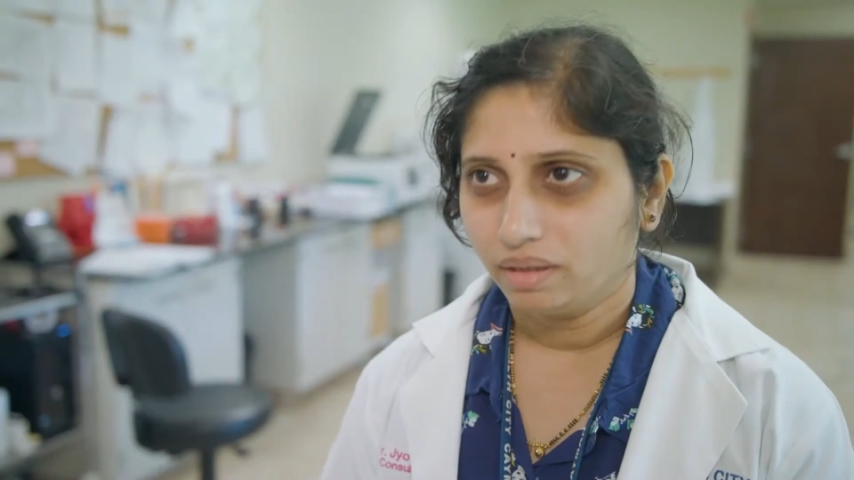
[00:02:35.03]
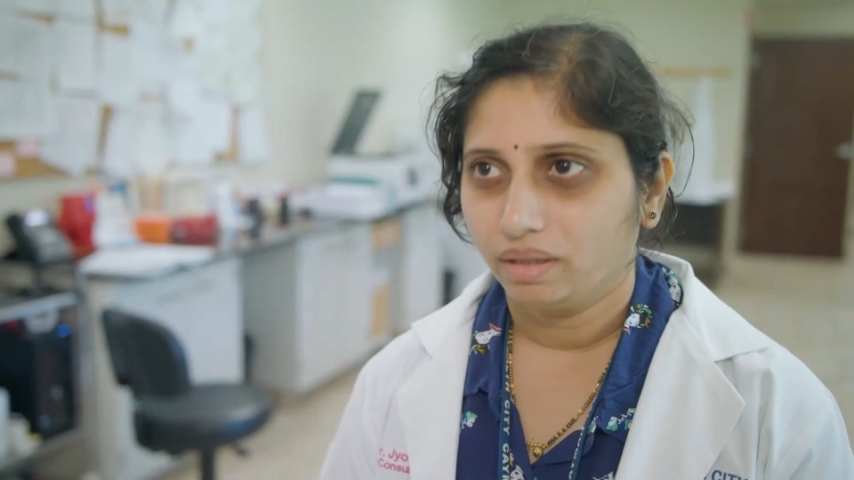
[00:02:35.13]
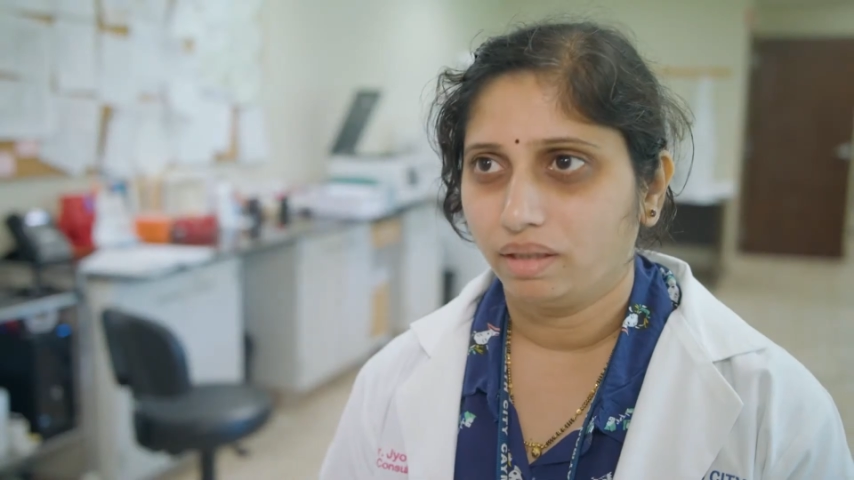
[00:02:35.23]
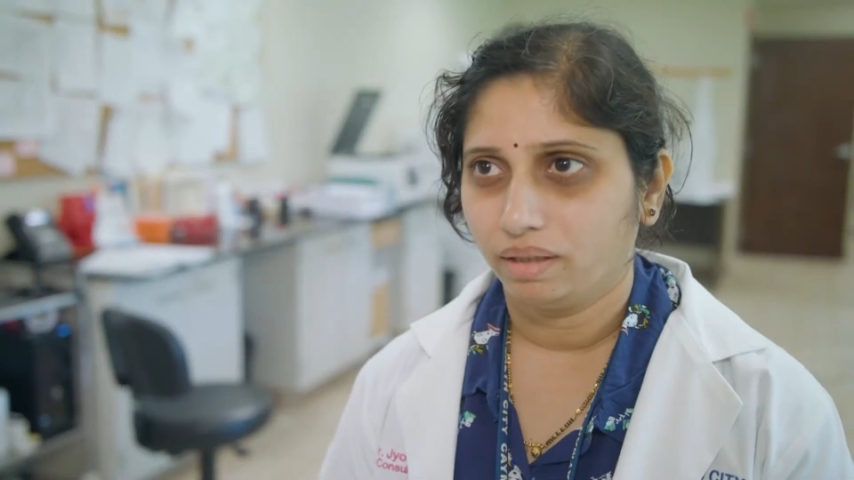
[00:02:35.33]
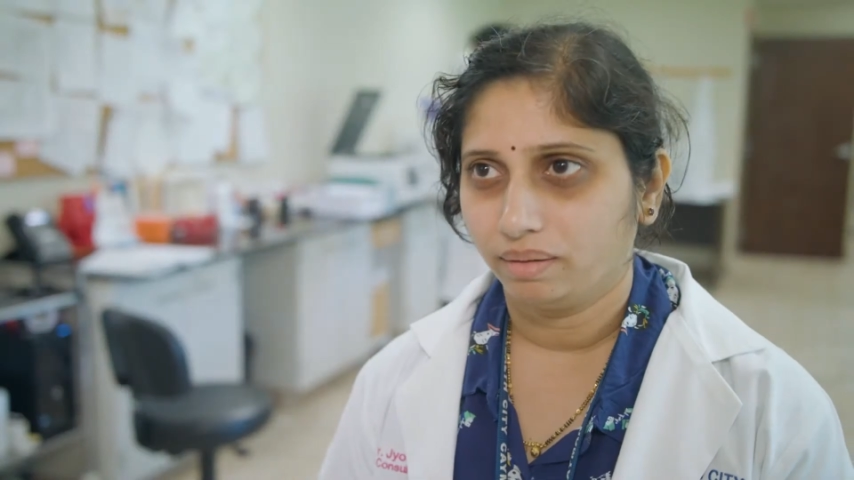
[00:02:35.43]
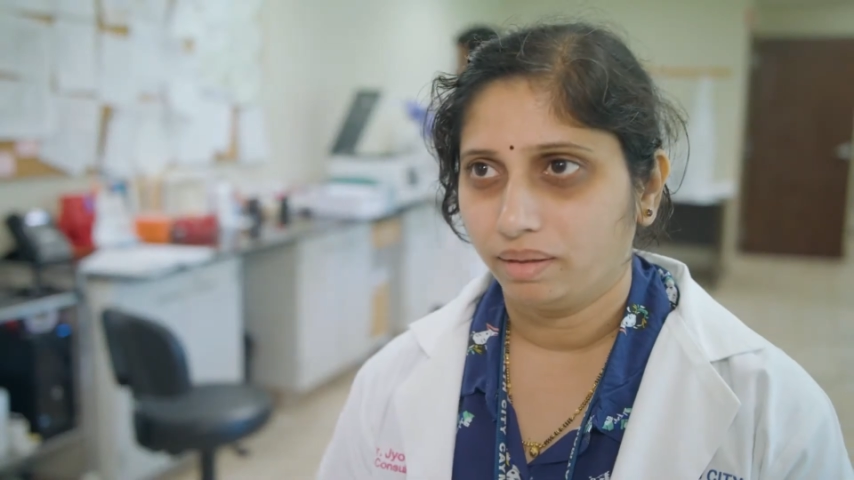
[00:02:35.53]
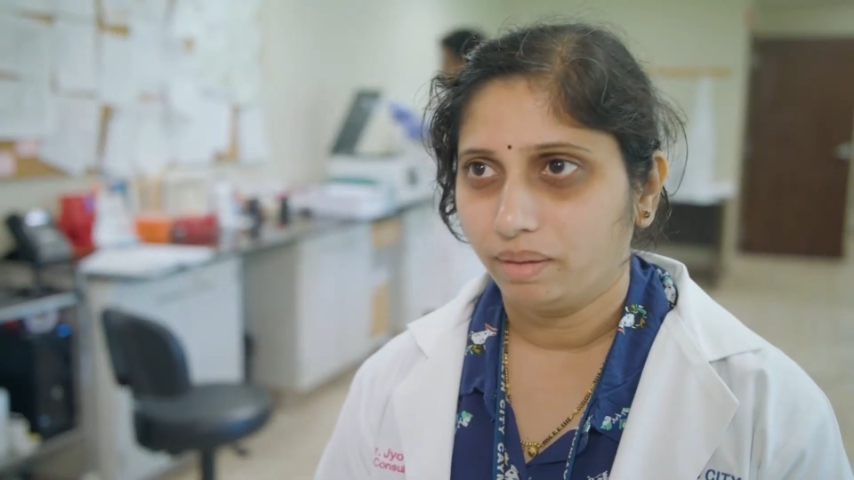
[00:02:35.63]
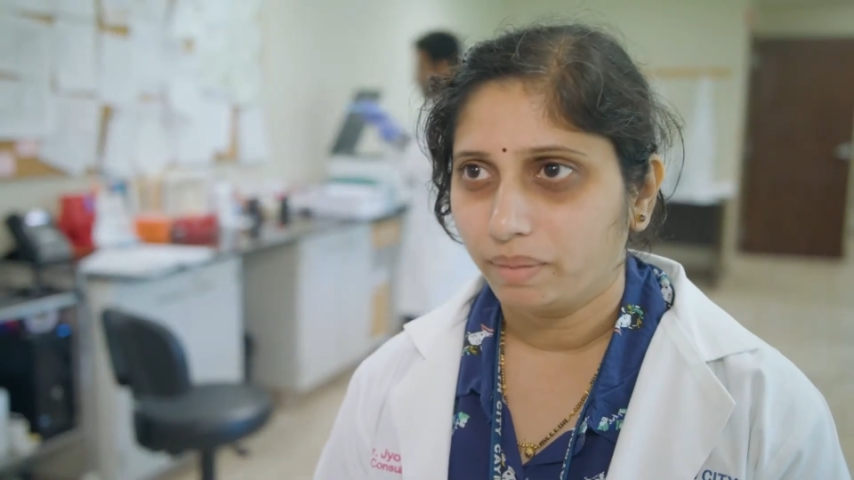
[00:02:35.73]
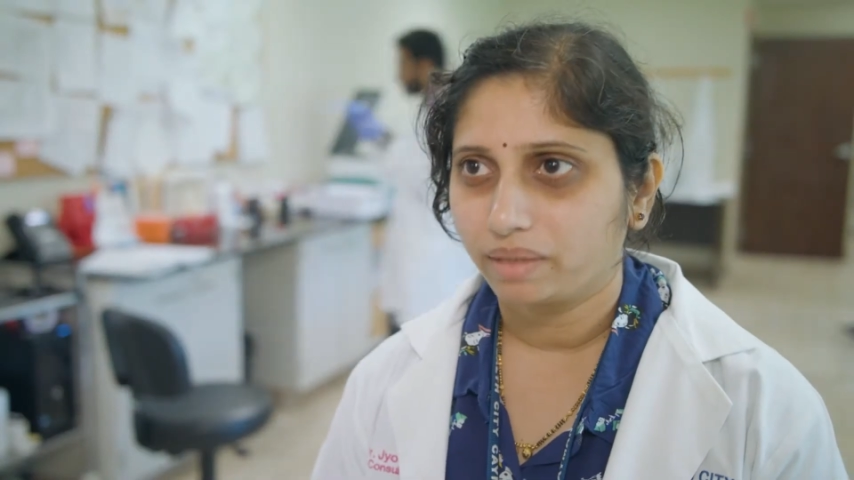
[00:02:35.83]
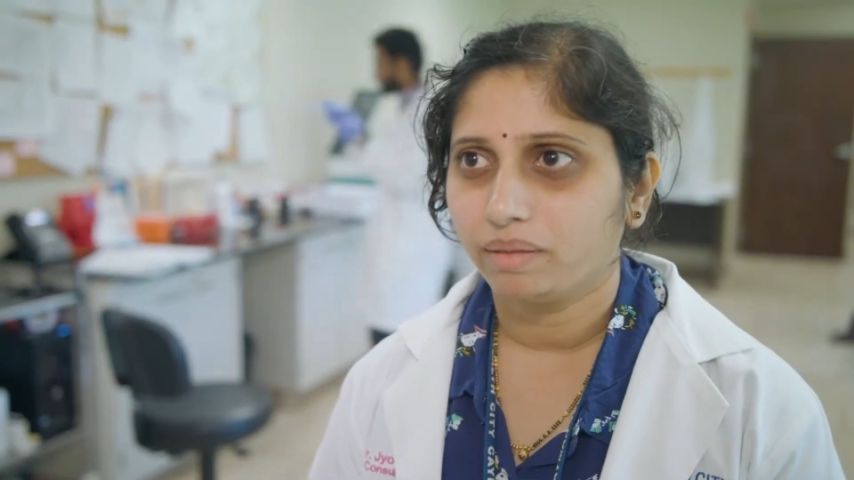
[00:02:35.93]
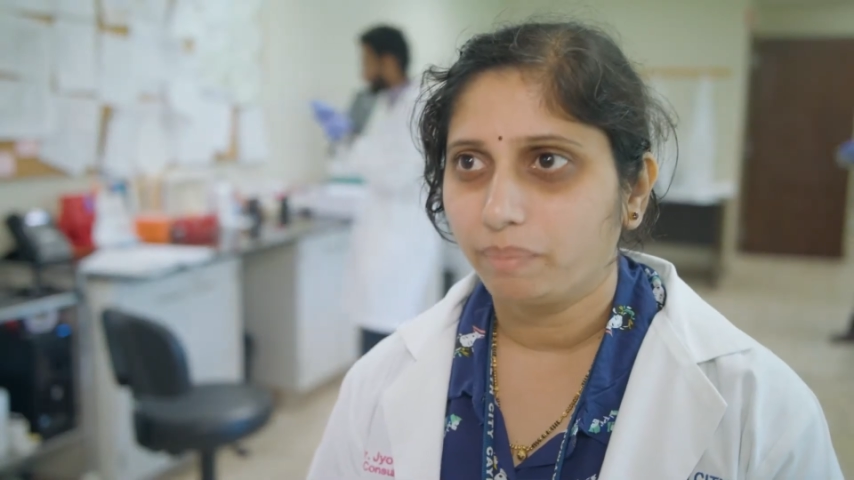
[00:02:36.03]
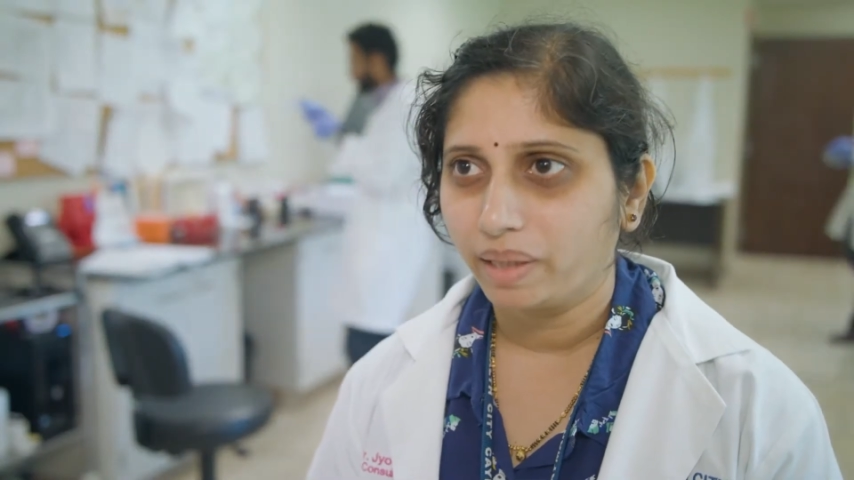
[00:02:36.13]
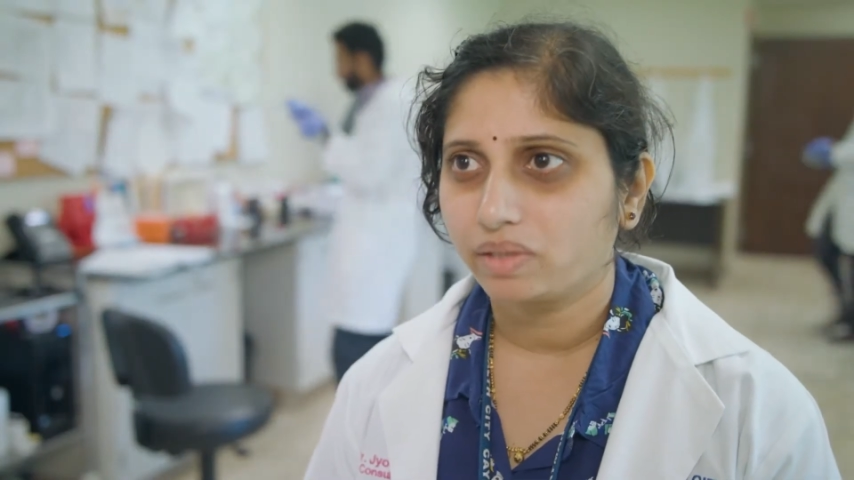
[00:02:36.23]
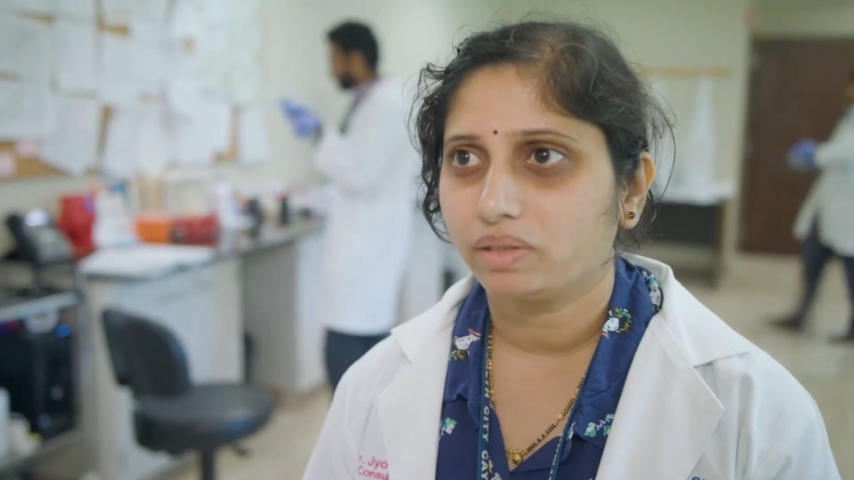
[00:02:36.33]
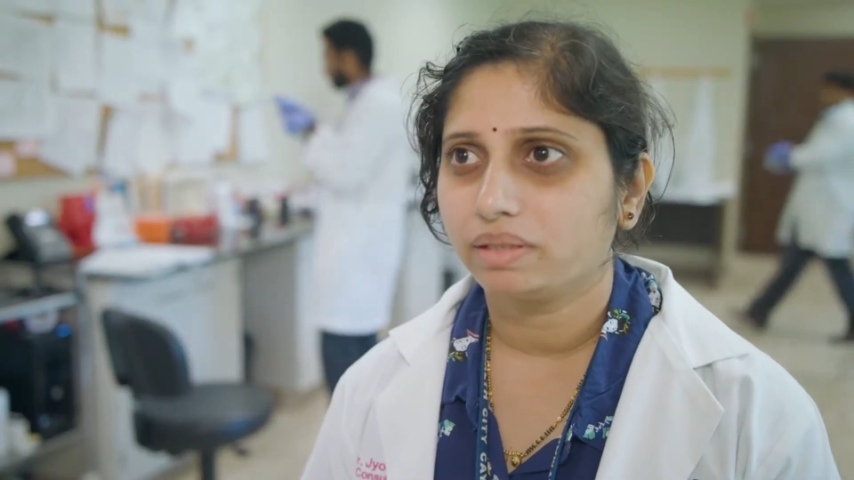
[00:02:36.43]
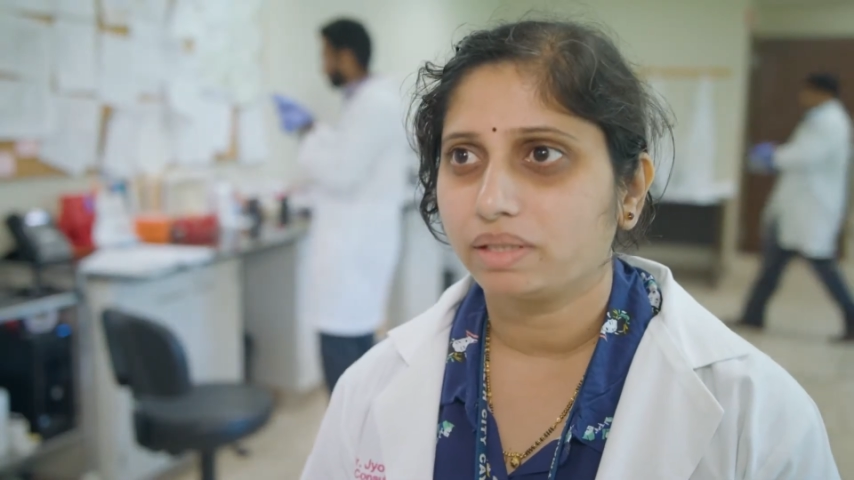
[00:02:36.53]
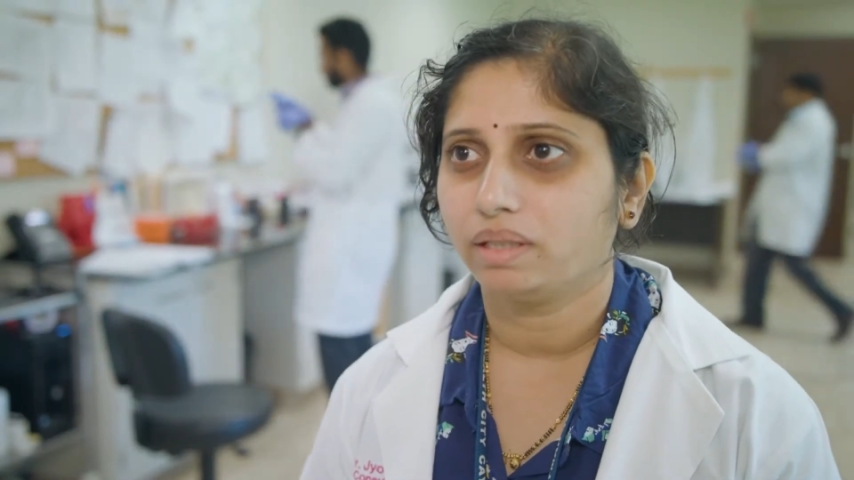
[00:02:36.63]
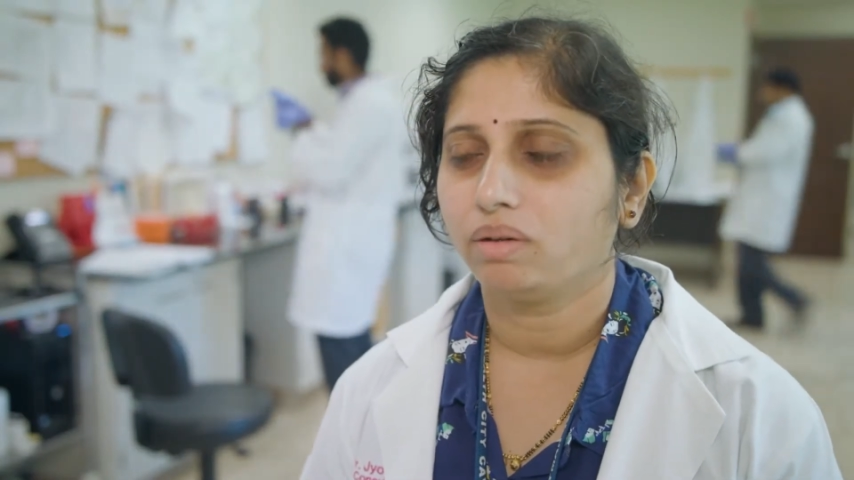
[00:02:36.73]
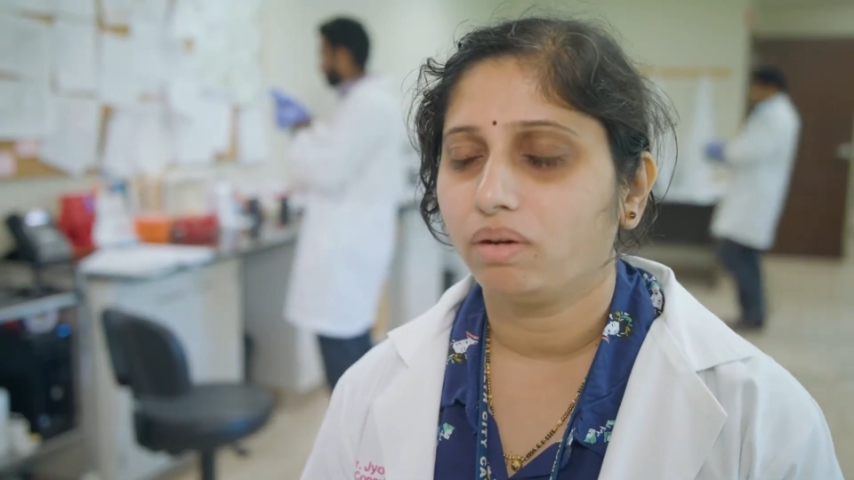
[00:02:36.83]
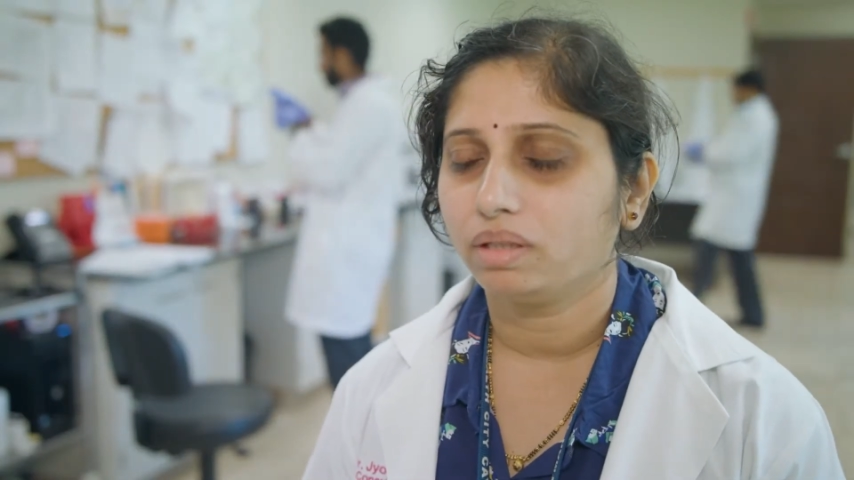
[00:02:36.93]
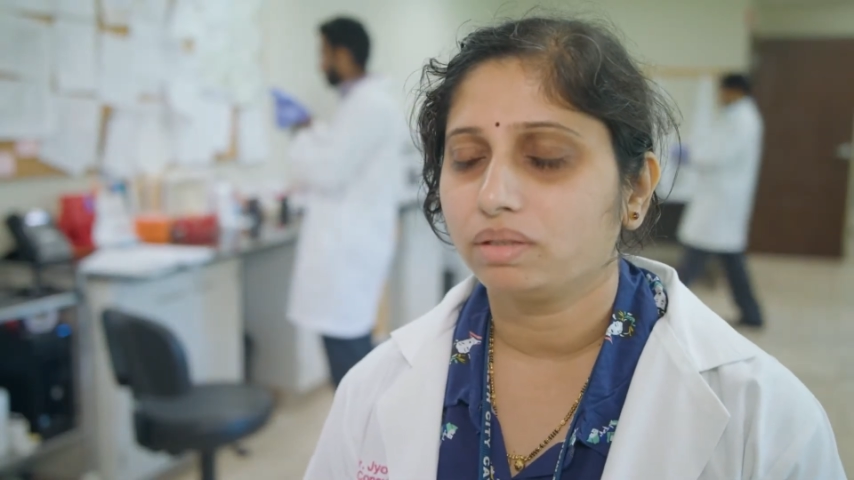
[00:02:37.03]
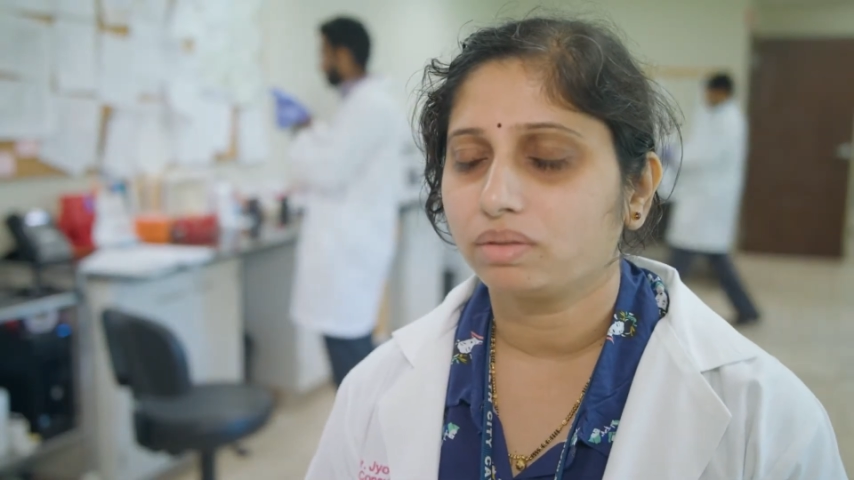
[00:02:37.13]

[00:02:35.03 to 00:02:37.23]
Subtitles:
among the patients and all.